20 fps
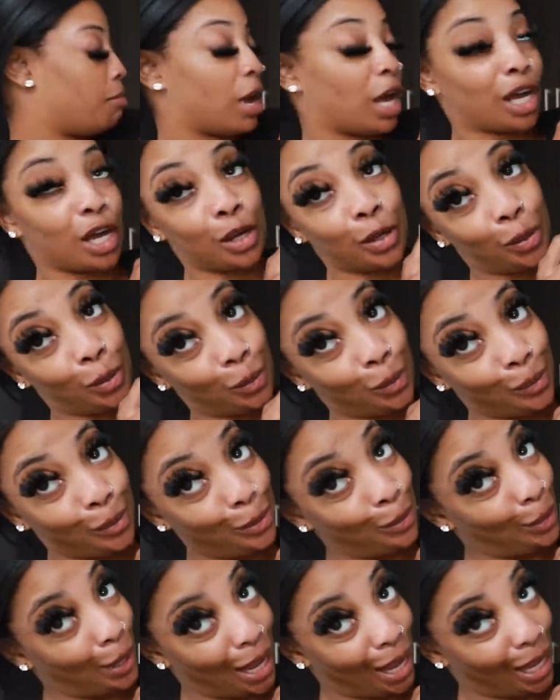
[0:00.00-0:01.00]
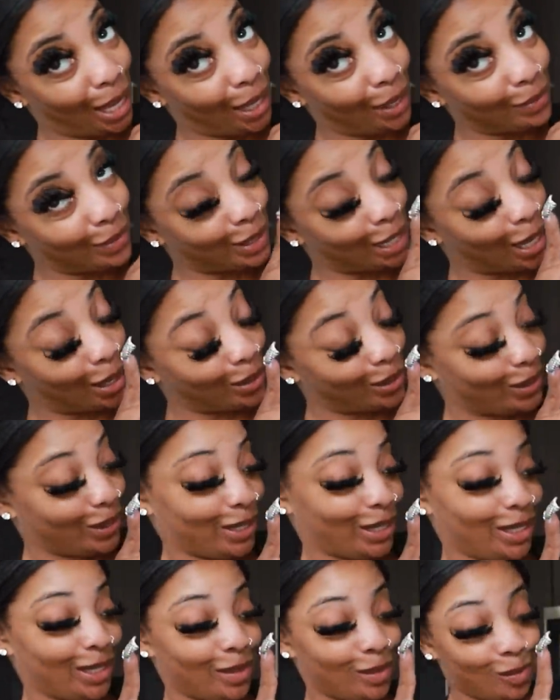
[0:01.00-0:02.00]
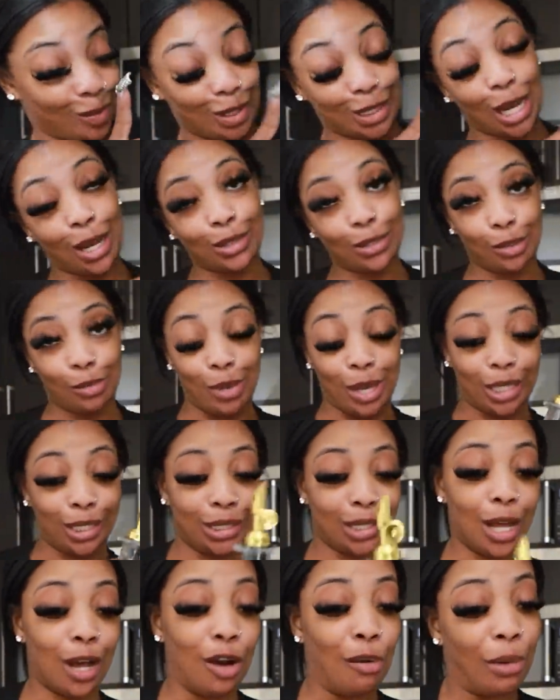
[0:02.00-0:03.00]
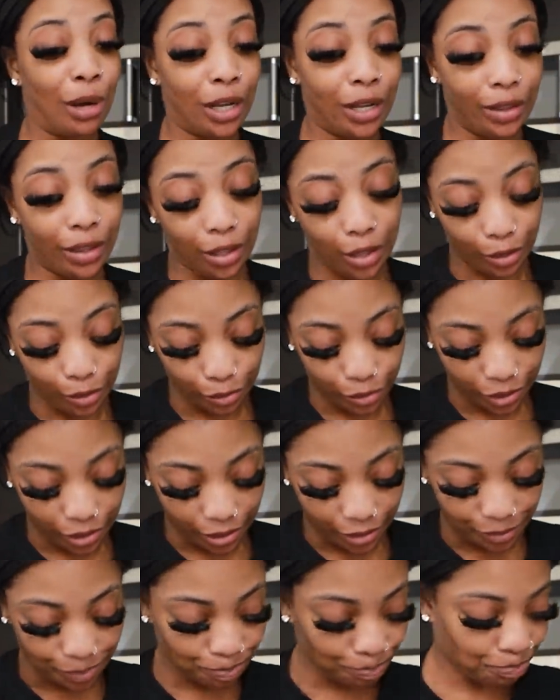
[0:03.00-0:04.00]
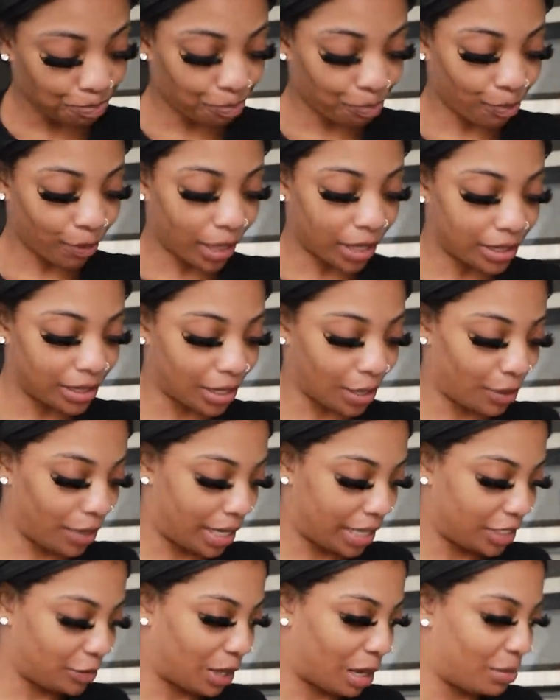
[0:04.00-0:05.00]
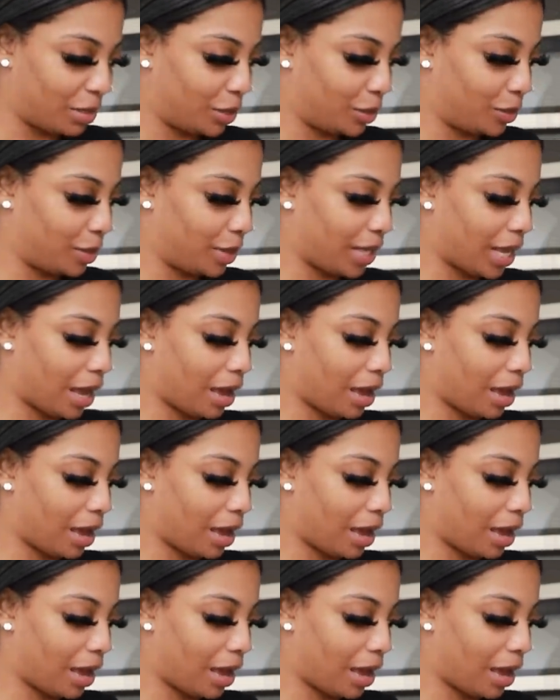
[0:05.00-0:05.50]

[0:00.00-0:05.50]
my gold new knives, y'all seen, which also matches all my other gold stuff. So that's what I'm gonna do,